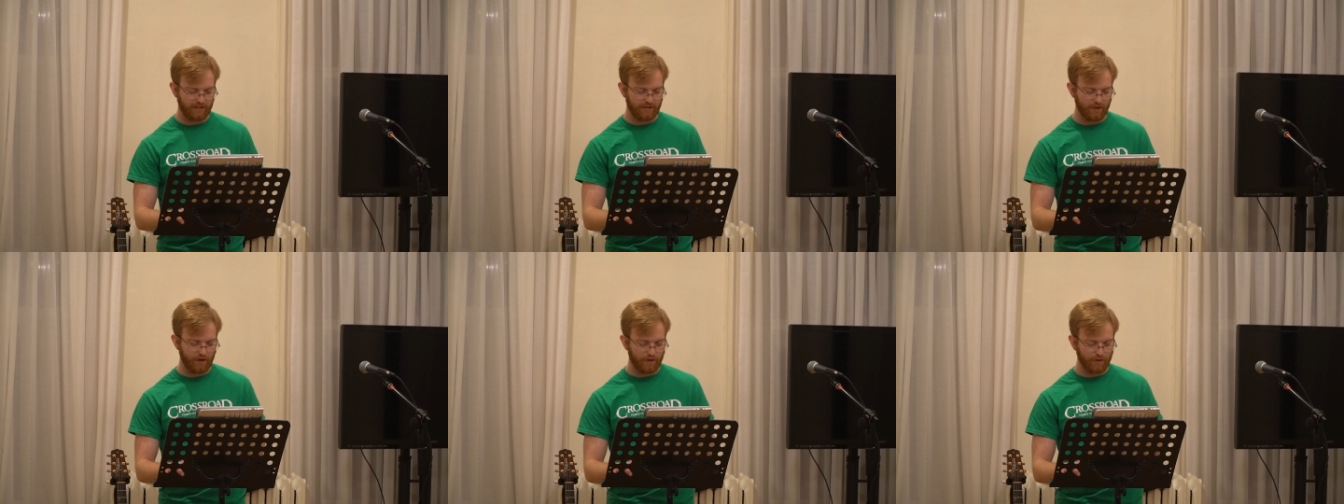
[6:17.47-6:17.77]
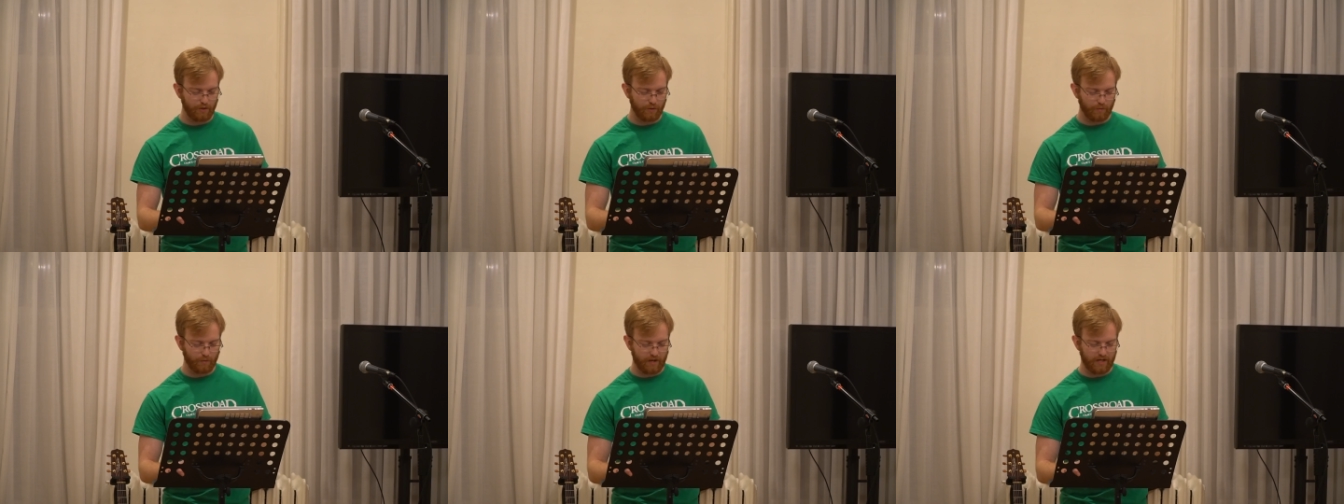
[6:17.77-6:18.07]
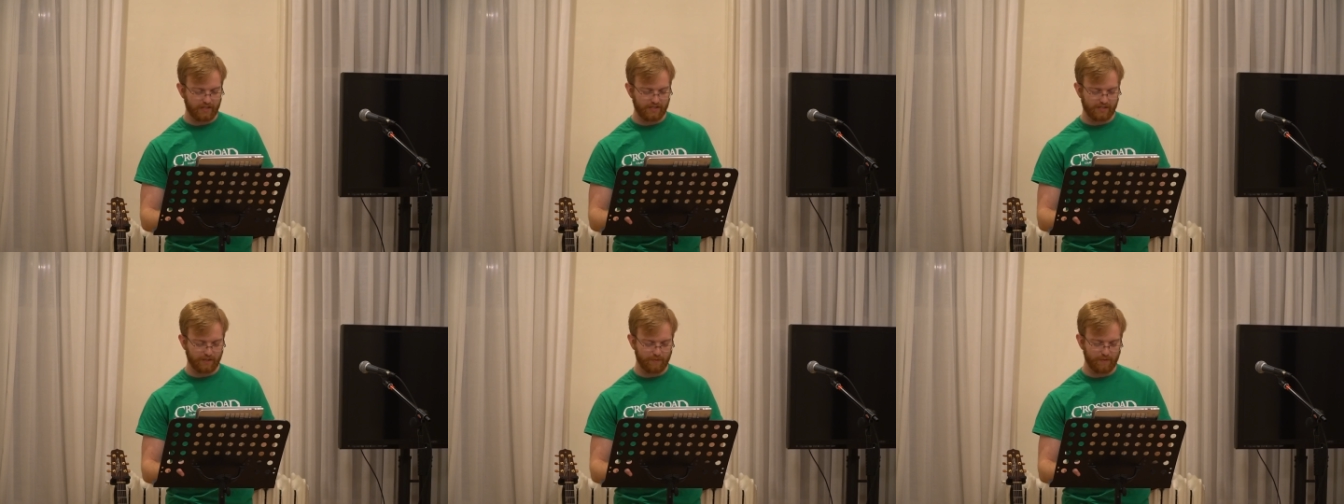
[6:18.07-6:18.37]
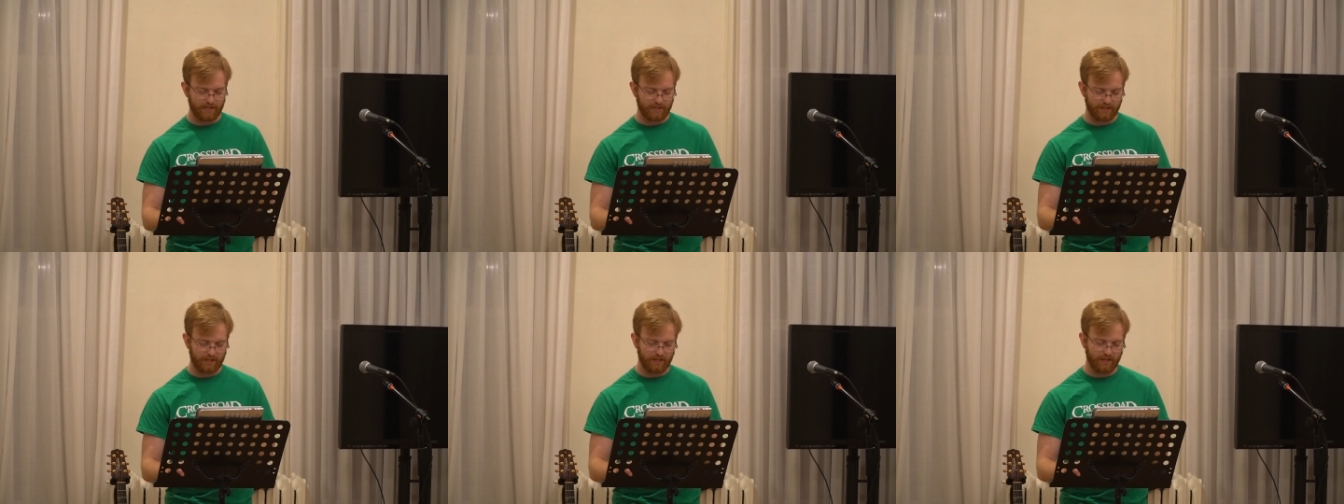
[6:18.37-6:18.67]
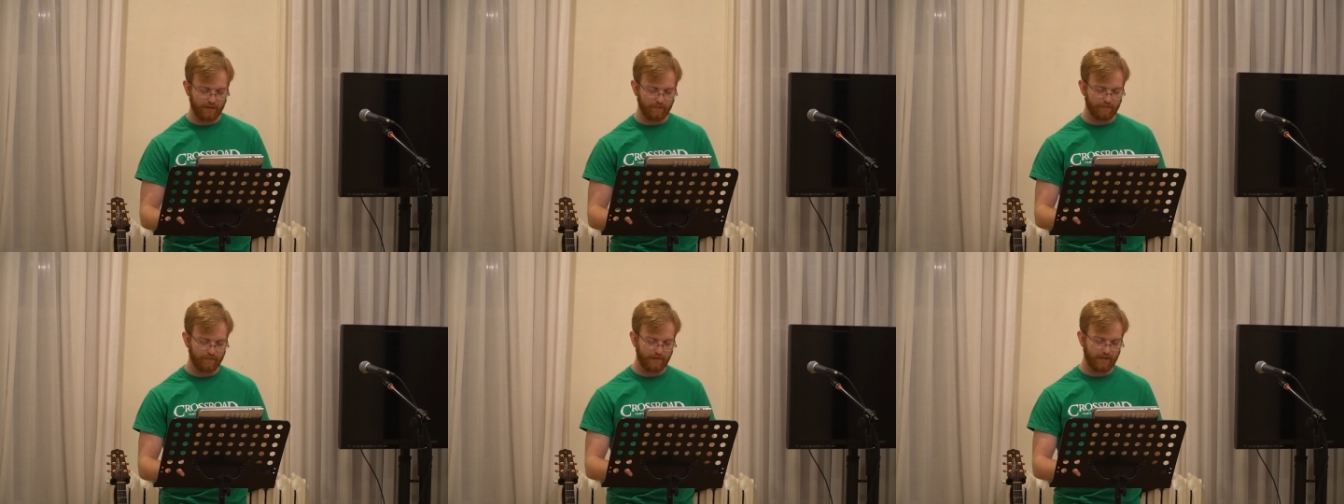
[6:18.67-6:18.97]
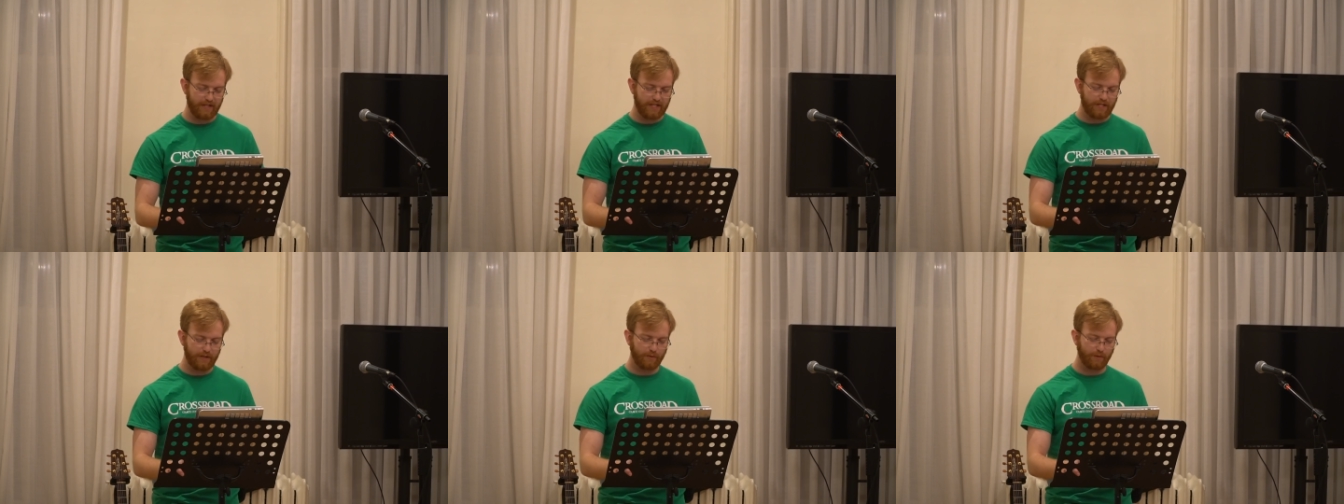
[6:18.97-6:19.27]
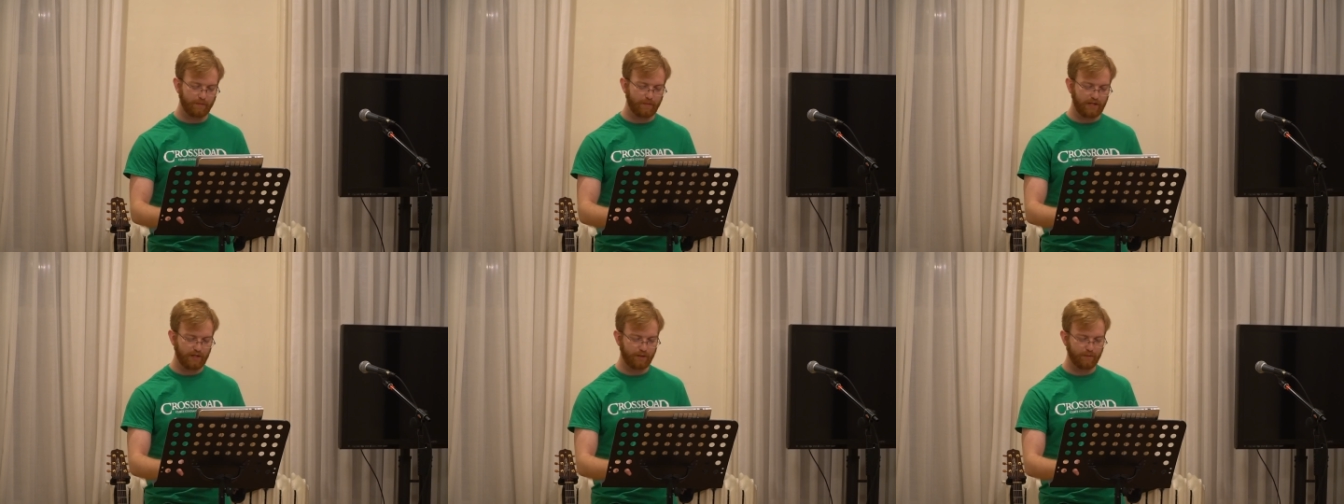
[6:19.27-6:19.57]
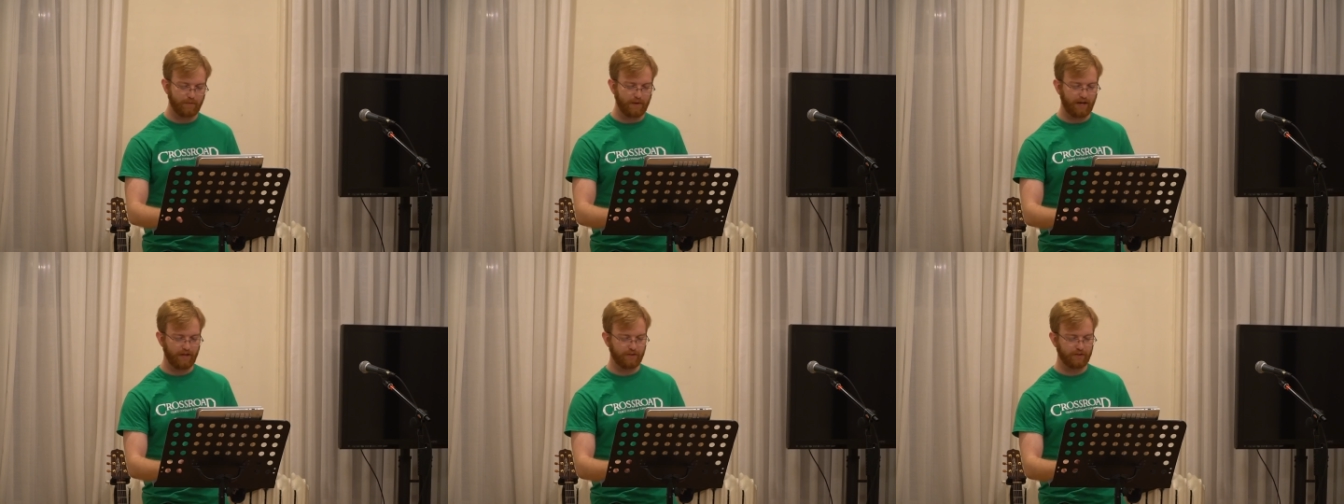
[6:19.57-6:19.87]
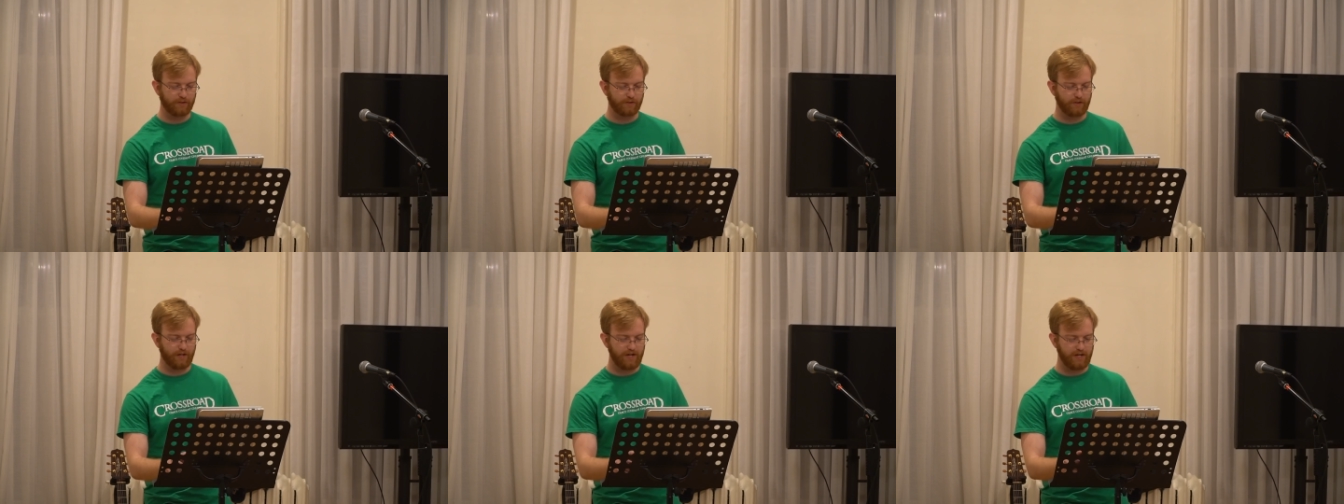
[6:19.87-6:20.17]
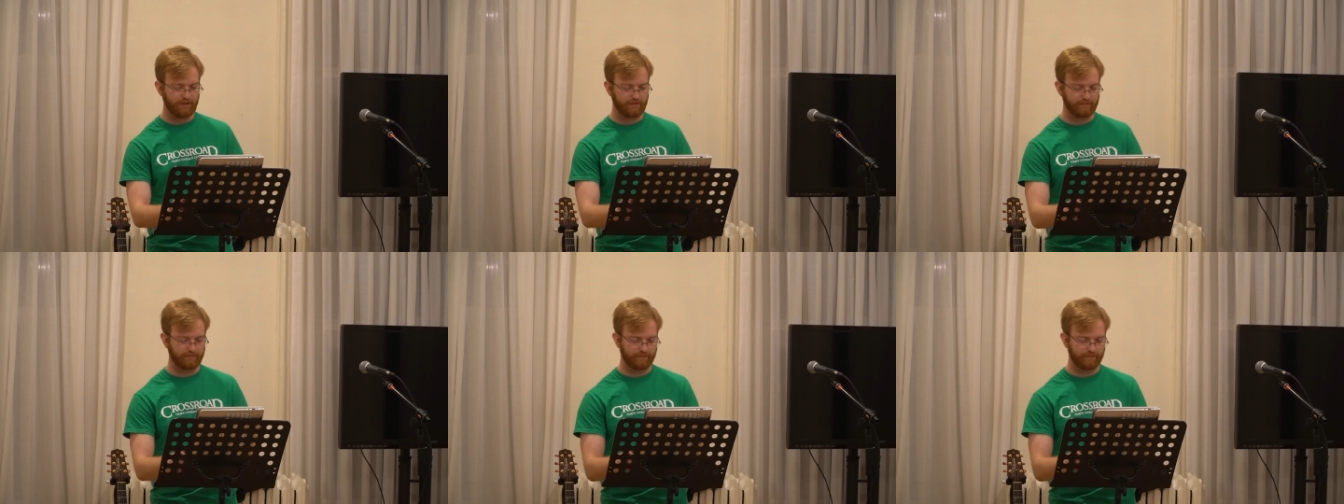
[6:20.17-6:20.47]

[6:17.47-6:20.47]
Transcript: In all your ways submit to him, and he will make your path straight.